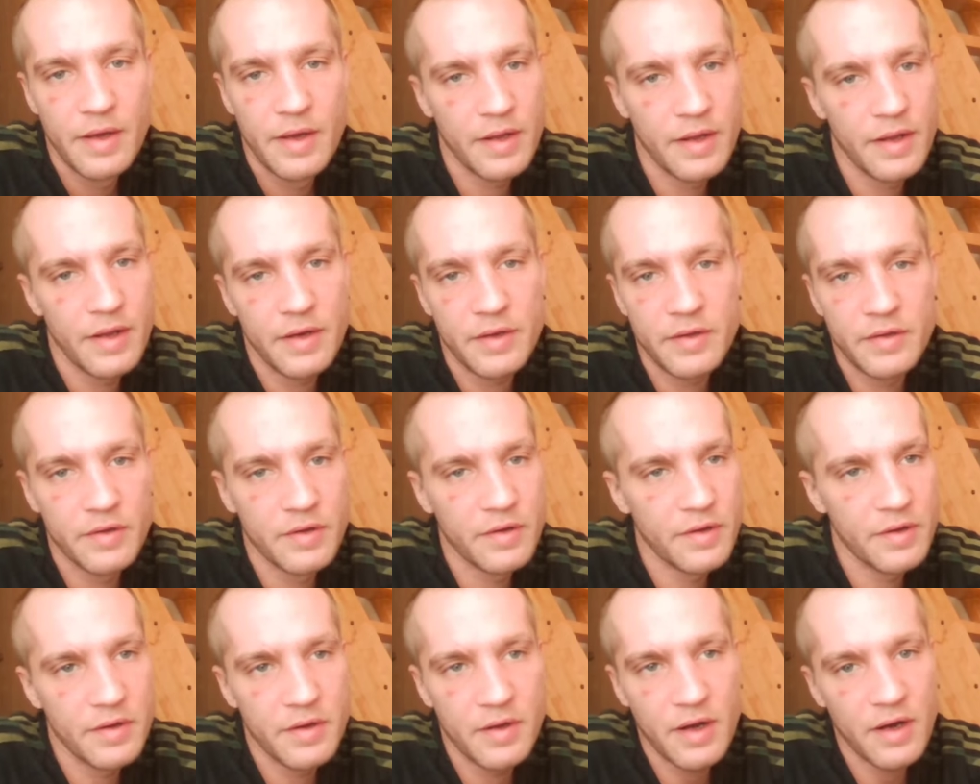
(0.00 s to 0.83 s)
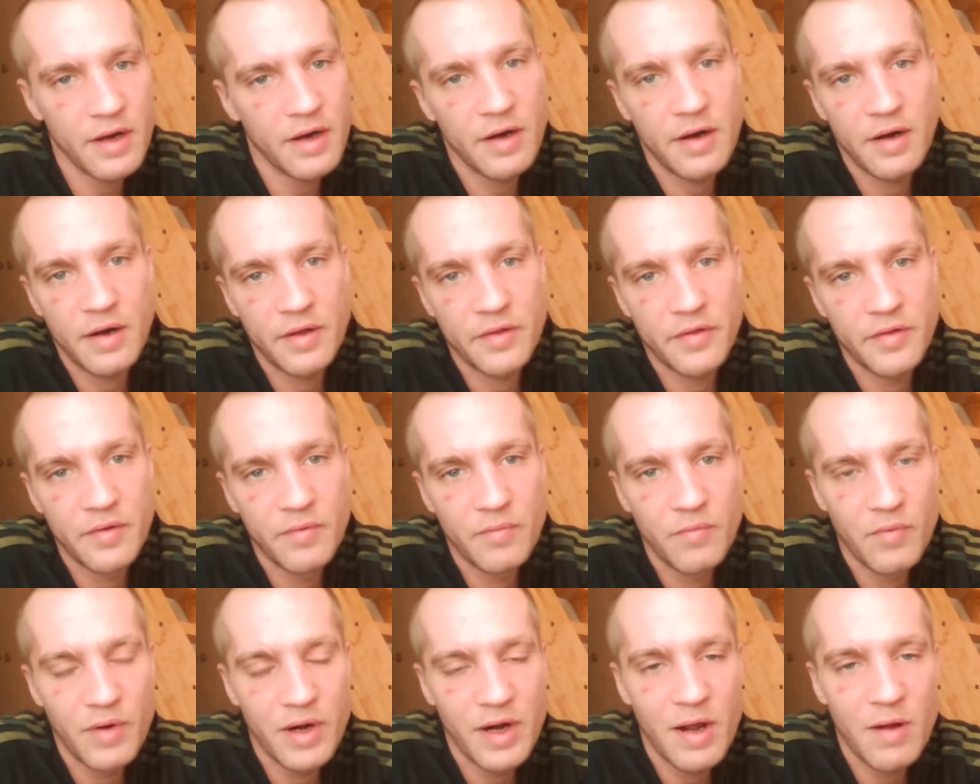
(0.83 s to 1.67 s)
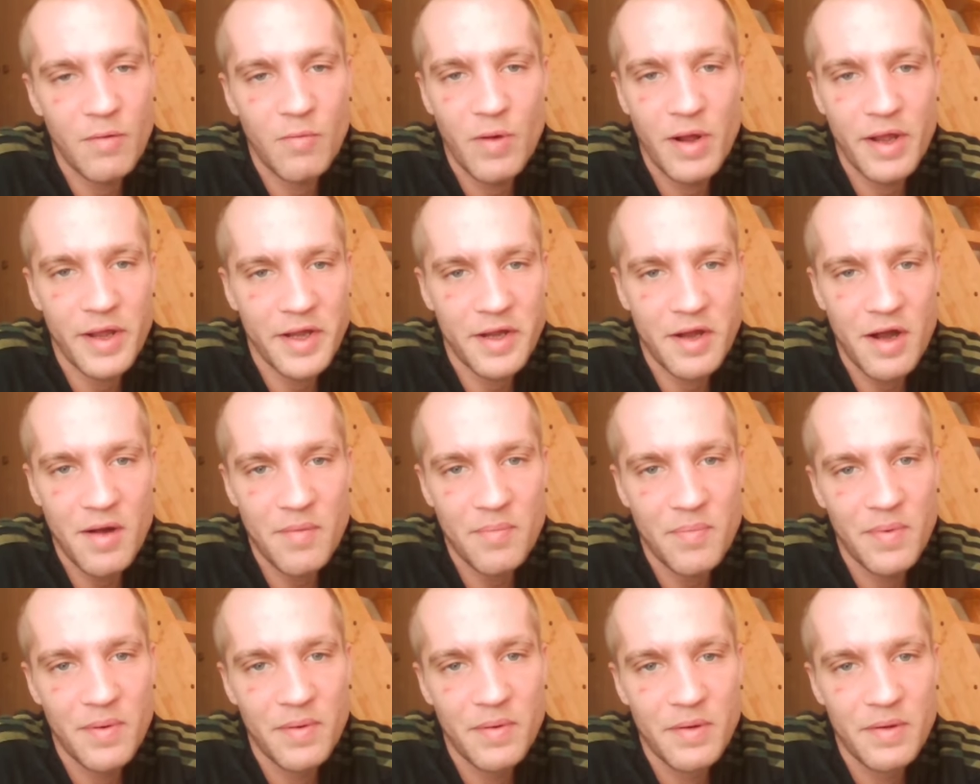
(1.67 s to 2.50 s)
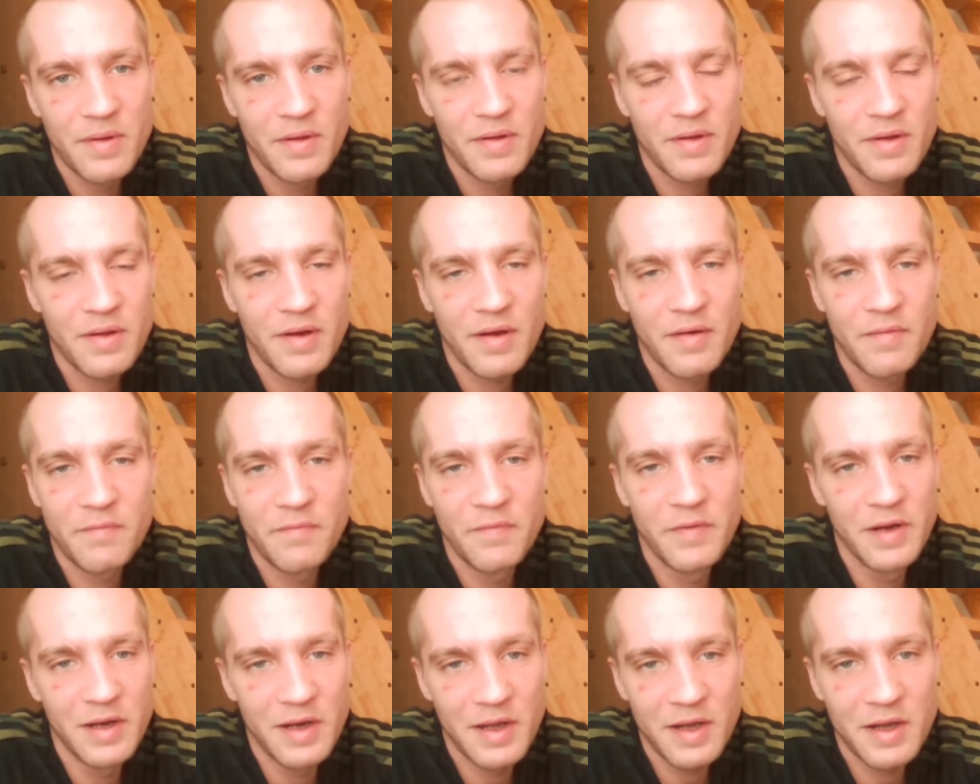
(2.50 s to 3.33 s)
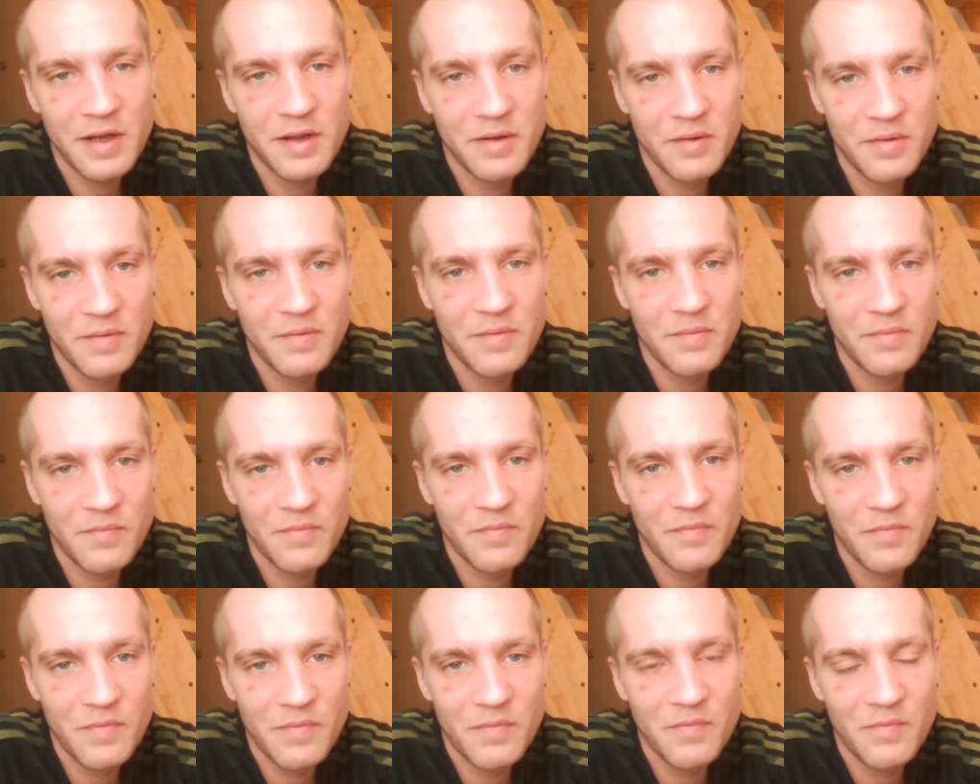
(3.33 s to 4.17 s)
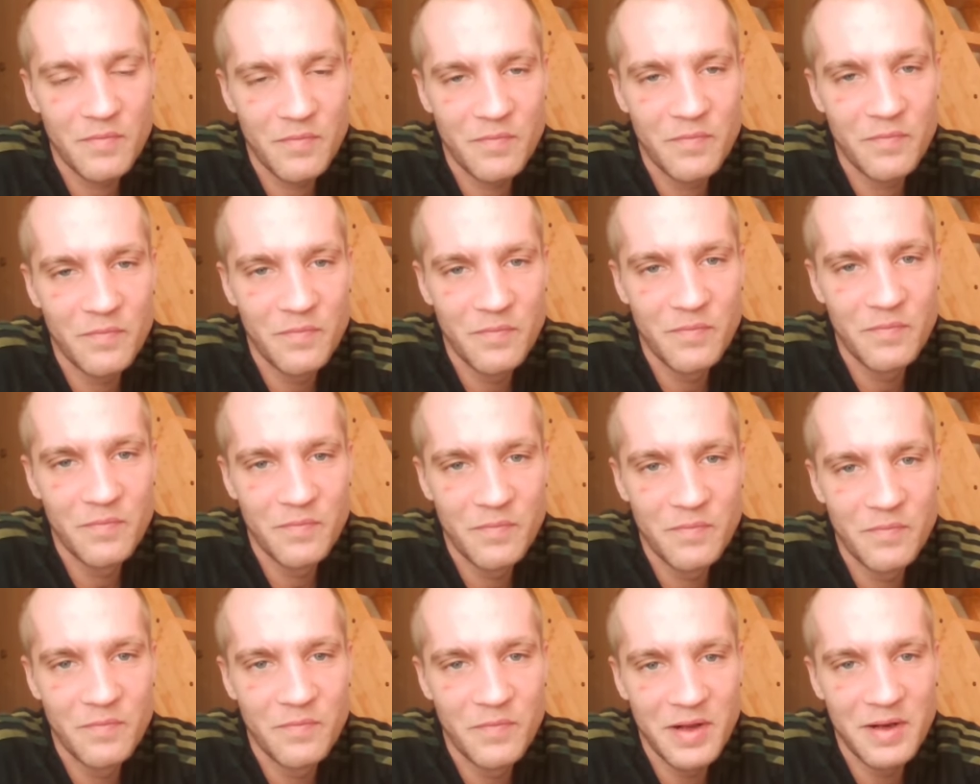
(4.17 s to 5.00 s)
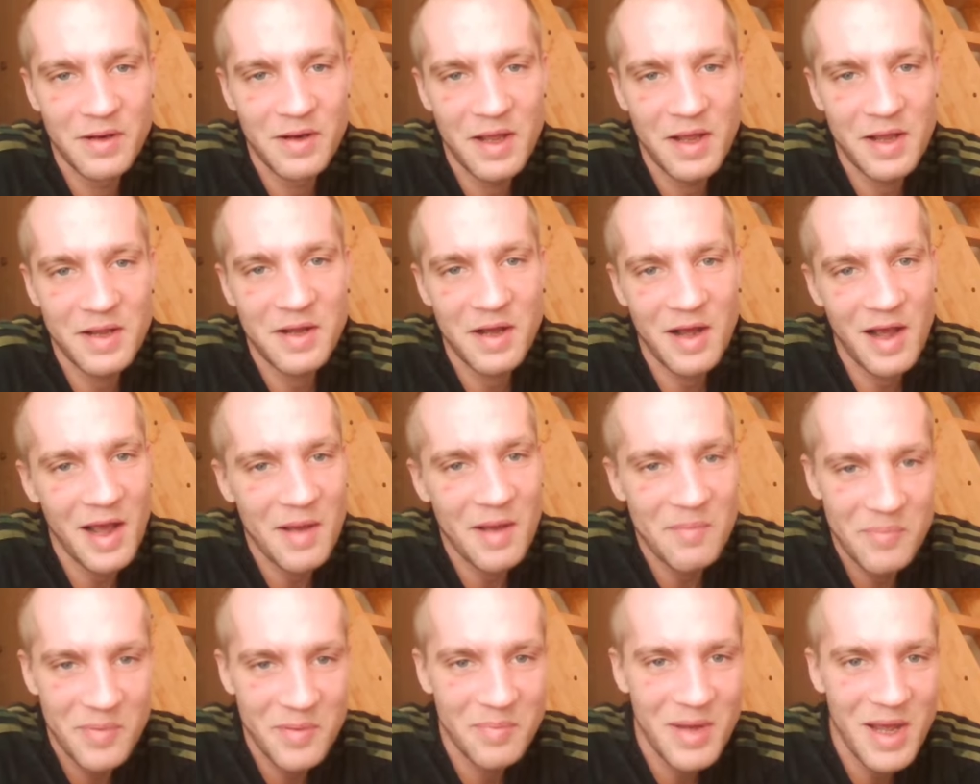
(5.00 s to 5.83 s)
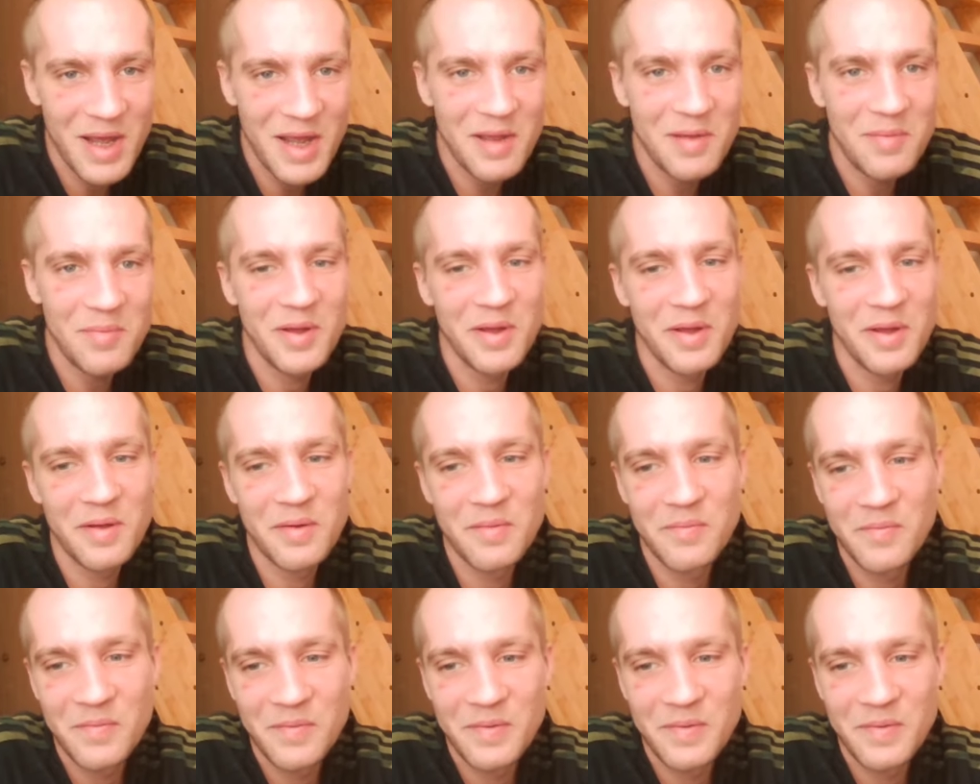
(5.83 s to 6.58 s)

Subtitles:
And God, when I wake up, I feel like a happy baby.